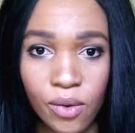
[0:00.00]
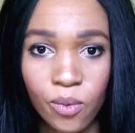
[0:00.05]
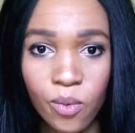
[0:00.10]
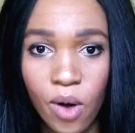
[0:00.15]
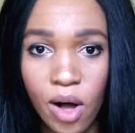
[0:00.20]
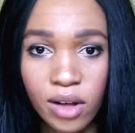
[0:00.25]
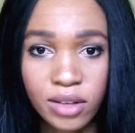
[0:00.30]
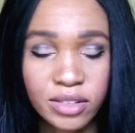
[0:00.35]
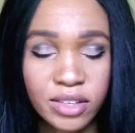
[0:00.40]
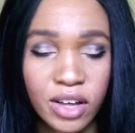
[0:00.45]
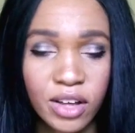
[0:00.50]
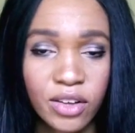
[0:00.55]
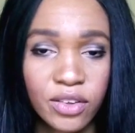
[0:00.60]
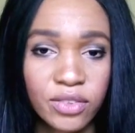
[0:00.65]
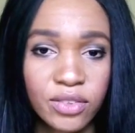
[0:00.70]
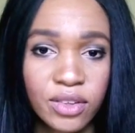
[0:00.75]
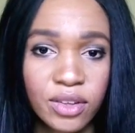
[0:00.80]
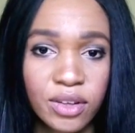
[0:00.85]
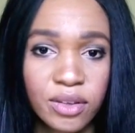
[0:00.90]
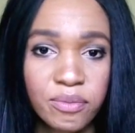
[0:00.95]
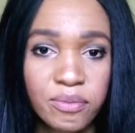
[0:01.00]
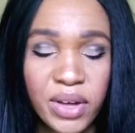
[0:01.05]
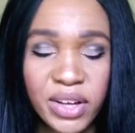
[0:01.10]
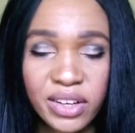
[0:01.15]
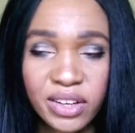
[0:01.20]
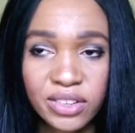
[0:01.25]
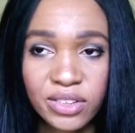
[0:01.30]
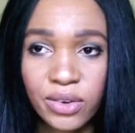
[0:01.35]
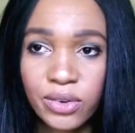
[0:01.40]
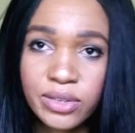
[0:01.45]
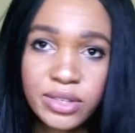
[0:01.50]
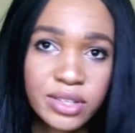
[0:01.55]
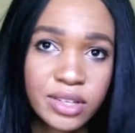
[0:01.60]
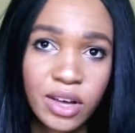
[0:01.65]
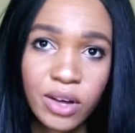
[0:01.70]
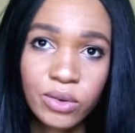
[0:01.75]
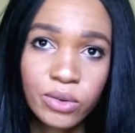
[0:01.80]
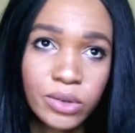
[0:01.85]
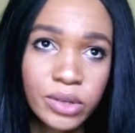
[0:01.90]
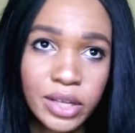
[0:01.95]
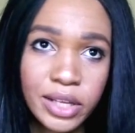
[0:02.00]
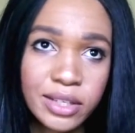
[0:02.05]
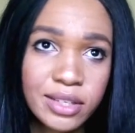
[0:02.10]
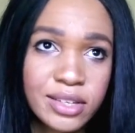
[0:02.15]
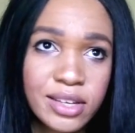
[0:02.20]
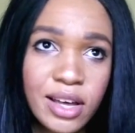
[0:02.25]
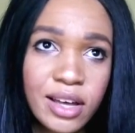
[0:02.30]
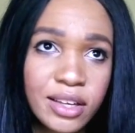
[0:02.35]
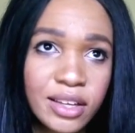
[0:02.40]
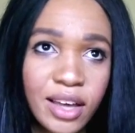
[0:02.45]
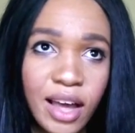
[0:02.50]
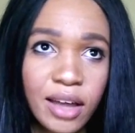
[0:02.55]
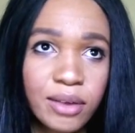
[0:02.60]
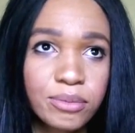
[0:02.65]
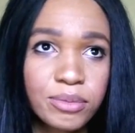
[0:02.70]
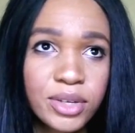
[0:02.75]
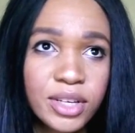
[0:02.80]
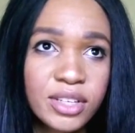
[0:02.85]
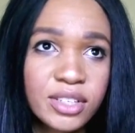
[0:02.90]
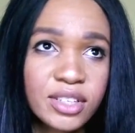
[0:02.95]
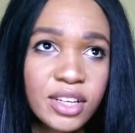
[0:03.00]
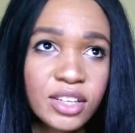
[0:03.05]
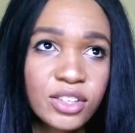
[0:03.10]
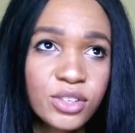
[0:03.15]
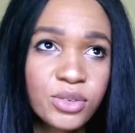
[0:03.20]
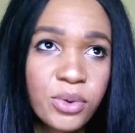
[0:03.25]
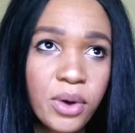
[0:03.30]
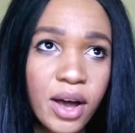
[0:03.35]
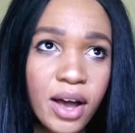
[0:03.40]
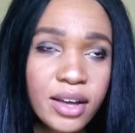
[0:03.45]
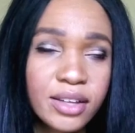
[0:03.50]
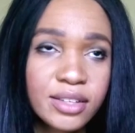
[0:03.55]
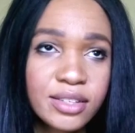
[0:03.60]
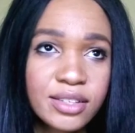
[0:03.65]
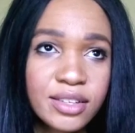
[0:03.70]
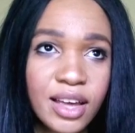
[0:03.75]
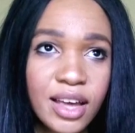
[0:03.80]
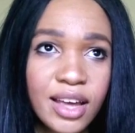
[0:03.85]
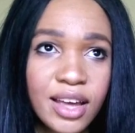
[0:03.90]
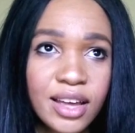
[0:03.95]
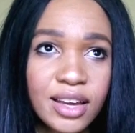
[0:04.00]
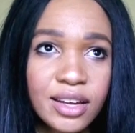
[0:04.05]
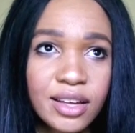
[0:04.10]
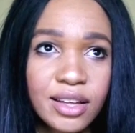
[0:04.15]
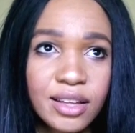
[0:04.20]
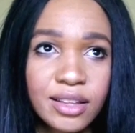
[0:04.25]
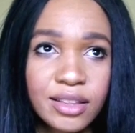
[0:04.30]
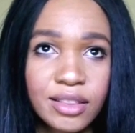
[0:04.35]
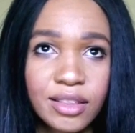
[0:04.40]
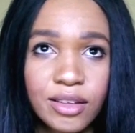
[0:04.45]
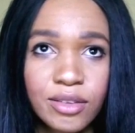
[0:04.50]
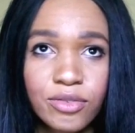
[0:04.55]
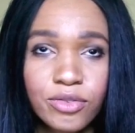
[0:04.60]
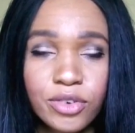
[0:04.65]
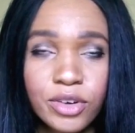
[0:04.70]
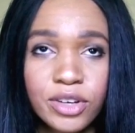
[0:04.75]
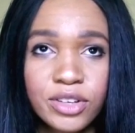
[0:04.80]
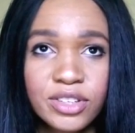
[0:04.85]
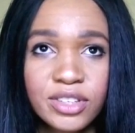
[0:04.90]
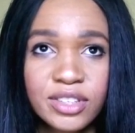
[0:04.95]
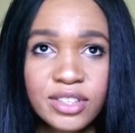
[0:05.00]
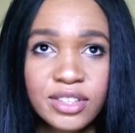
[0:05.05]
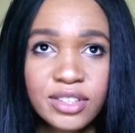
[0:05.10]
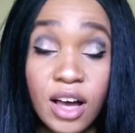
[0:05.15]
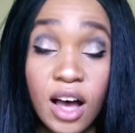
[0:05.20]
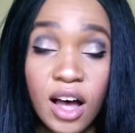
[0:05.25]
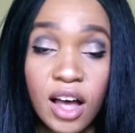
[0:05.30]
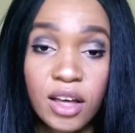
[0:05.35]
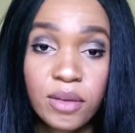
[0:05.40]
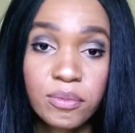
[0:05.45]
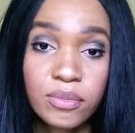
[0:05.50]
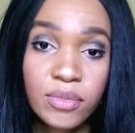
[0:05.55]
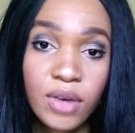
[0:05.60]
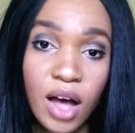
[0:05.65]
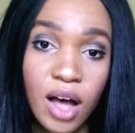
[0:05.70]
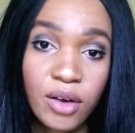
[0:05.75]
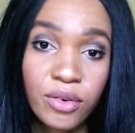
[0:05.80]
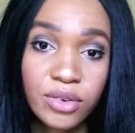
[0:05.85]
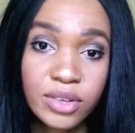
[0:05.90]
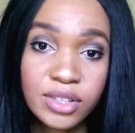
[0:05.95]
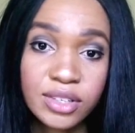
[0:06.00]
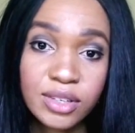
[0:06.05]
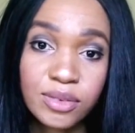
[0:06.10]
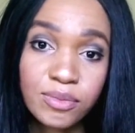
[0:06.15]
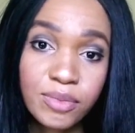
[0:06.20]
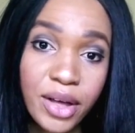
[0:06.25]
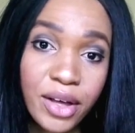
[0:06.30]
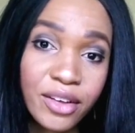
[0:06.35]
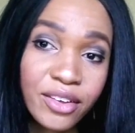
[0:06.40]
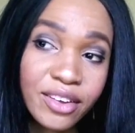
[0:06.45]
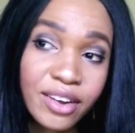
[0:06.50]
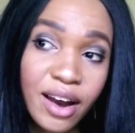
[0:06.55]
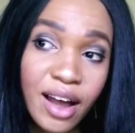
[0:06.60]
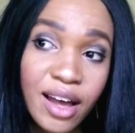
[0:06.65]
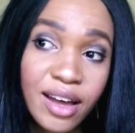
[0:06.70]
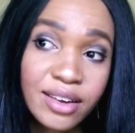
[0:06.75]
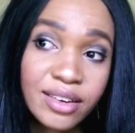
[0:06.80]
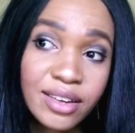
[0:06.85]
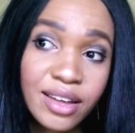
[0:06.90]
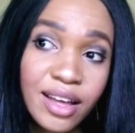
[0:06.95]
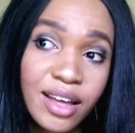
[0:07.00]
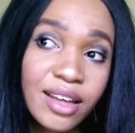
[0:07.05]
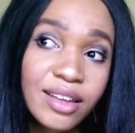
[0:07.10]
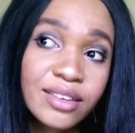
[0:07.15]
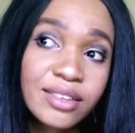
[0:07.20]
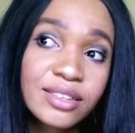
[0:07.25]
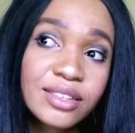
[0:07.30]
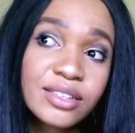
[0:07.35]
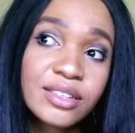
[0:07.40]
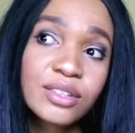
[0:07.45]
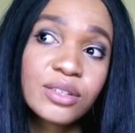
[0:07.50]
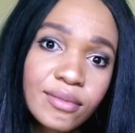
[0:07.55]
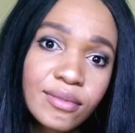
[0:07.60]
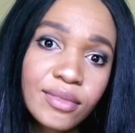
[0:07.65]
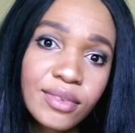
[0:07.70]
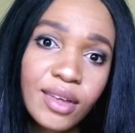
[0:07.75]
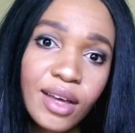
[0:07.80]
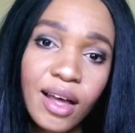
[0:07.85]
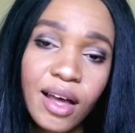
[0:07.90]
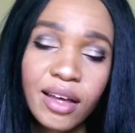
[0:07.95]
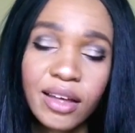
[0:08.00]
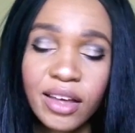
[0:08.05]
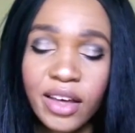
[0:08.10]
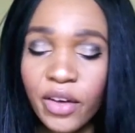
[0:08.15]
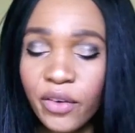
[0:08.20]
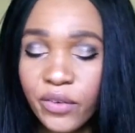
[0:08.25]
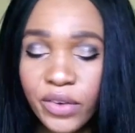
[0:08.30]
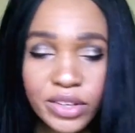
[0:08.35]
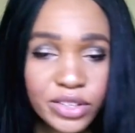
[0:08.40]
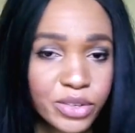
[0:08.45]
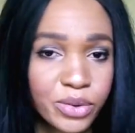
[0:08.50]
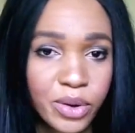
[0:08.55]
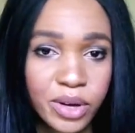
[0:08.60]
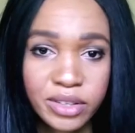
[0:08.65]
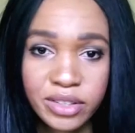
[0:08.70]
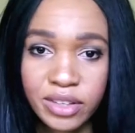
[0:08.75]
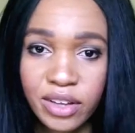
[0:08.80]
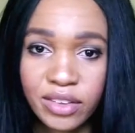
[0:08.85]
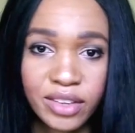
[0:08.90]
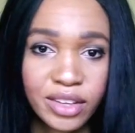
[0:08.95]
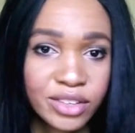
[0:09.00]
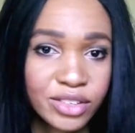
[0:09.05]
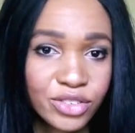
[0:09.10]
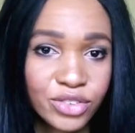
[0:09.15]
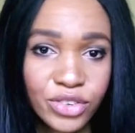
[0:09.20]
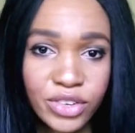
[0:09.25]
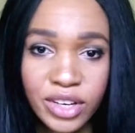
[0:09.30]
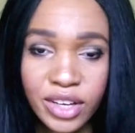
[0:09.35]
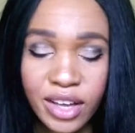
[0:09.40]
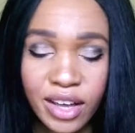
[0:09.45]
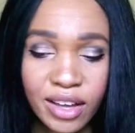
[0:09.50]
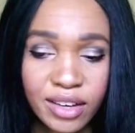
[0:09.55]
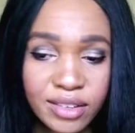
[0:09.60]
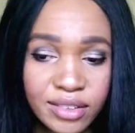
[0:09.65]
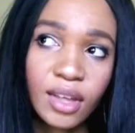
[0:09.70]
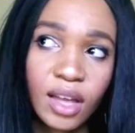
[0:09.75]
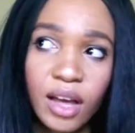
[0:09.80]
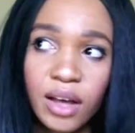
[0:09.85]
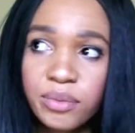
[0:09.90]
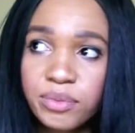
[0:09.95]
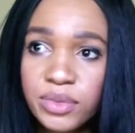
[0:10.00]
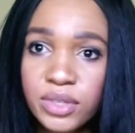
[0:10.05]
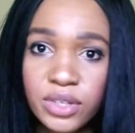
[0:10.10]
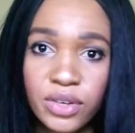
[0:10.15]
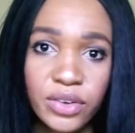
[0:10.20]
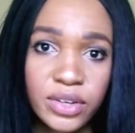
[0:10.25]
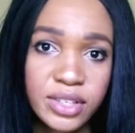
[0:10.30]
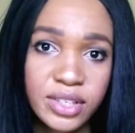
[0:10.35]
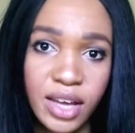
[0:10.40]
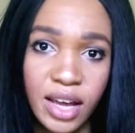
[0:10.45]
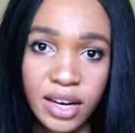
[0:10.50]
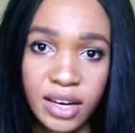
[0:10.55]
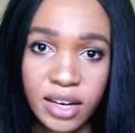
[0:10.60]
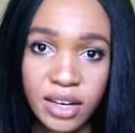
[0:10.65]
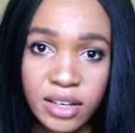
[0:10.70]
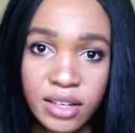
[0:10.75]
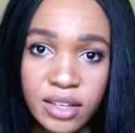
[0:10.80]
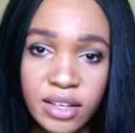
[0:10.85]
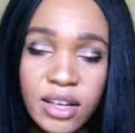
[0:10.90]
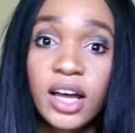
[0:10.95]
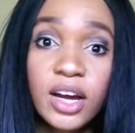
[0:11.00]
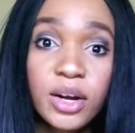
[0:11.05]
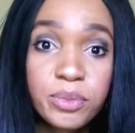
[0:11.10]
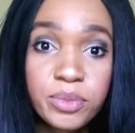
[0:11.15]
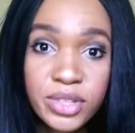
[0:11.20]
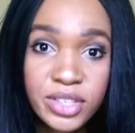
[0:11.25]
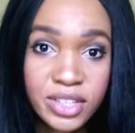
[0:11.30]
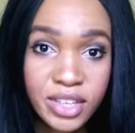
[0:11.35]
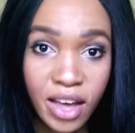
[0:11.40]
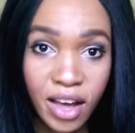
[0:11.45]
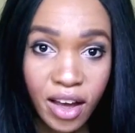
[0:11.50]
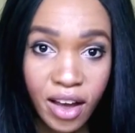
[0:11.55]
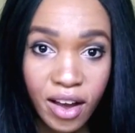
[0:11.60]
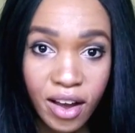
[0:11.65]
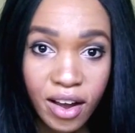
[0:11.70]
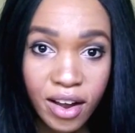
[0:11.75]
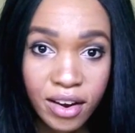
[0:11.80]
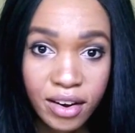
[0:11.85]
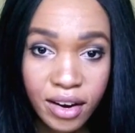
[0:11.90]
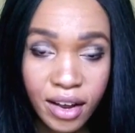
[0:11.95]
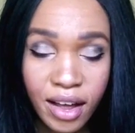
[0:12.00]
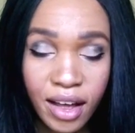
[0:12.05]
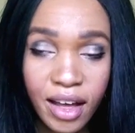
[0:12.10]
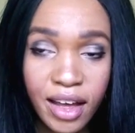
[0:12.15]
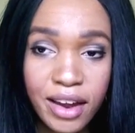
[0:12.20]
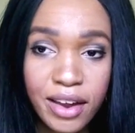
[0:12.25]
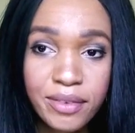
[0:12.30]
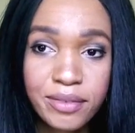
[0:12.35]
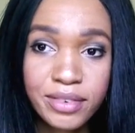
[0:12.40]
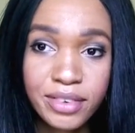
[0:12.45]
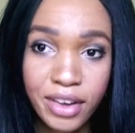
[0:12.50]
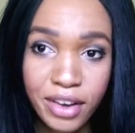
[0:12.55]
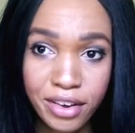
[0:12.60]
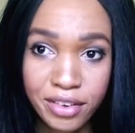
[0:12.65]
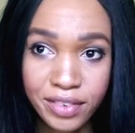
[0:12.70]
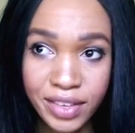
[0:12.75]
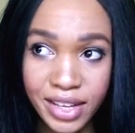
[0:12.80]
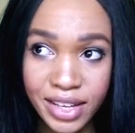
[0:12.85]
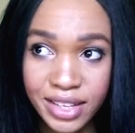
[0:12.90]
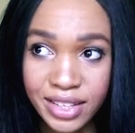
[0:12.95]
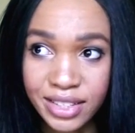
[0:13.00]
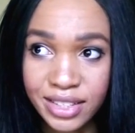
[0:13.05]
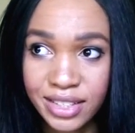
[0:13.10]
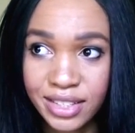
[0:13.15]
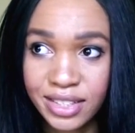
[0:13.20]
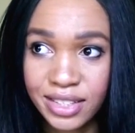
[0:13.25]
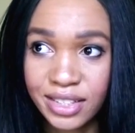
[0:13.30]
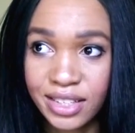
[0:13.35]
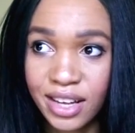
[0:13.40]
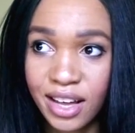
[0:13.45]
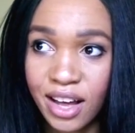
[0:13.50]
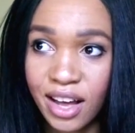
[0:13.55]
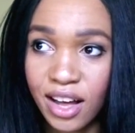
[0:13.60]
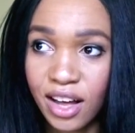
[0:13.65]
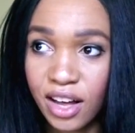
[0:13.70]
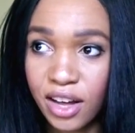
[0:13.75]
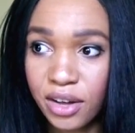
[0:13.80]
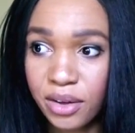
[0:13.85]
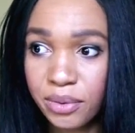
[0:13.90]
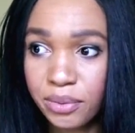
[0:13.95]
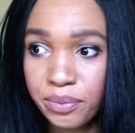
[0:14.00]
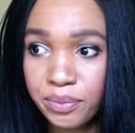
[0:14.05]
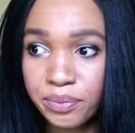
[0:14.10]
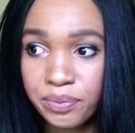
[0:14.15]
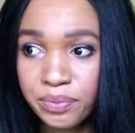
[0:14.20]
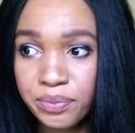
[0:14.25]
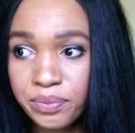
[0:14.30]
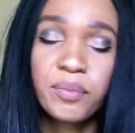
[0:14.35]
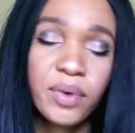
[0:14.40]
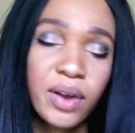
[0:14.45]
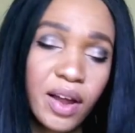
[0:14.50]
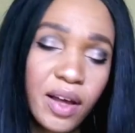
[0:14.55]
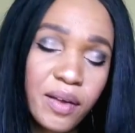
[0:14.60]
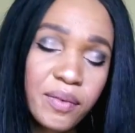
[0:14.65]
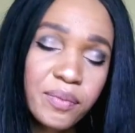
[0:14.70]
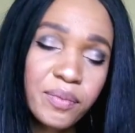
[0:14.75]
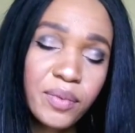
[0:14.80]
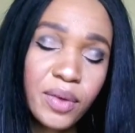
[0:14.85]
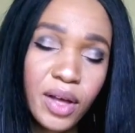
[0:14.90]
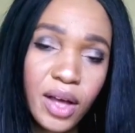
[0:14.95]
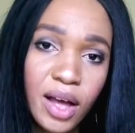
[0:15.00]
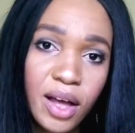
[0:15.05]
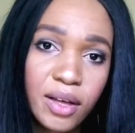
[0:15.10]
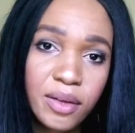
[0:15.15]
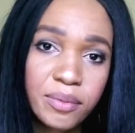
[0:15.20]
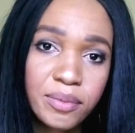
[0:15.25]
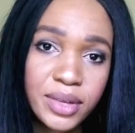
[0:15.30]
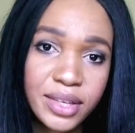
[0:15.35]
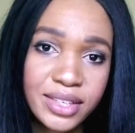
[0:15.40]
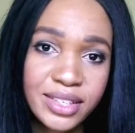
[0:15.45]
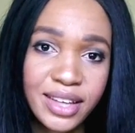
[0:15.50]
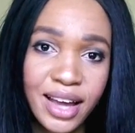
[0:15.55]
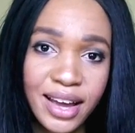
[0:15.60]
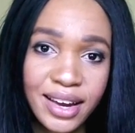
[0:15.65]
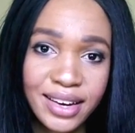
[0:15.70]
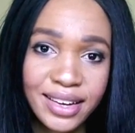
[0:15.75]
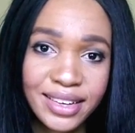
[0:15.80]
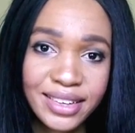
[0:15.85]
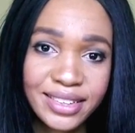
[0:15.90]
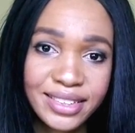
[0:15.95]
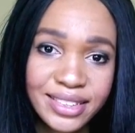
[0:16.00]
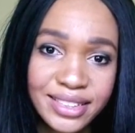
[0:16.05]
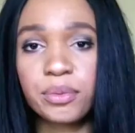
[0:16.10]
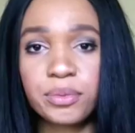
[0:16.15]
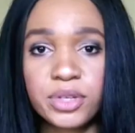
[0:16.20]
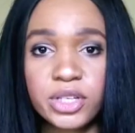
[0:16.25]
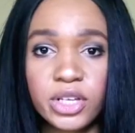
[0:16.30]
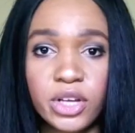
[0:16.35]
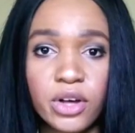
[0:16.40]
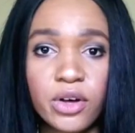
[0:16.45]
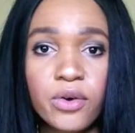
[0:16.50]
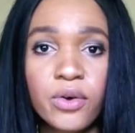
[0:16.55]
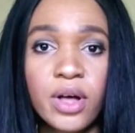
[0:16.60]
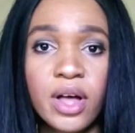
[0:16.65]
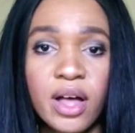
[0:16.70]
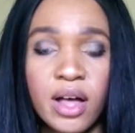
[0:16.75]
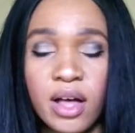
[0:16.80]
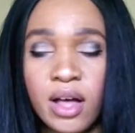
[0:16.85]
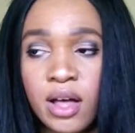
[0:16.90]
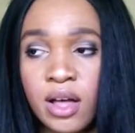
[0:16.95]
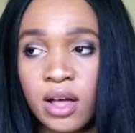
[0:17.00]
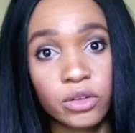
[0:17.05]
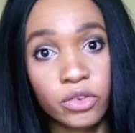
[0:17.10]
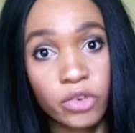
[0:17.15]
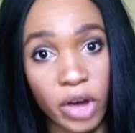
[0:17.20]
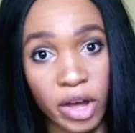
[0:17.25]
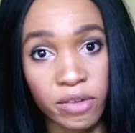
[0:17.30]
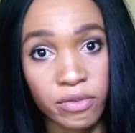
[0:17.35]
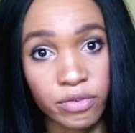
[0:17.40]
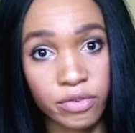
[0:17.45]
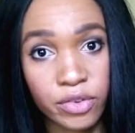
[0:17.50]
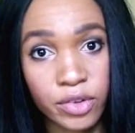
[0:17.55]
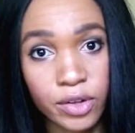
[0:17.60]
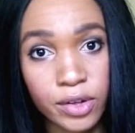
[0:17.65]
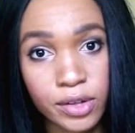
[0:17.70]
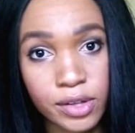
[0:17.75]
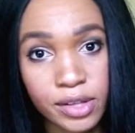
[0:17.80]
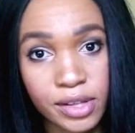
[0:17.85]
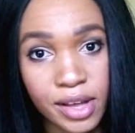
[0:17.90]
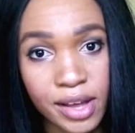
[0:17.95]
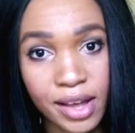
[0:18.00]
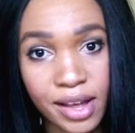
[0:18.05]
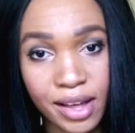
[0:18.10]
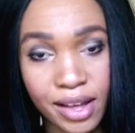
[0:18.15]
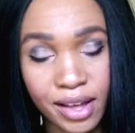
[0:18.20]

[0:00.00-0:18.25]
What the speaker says: walk down Makedonska ulica again, because that's where I stayed the first time I was in Belgrade, and I can't wait to walk down that street again. I'm so excited. I'm scared, I'm nervous, but I'm excited. I'm so grateful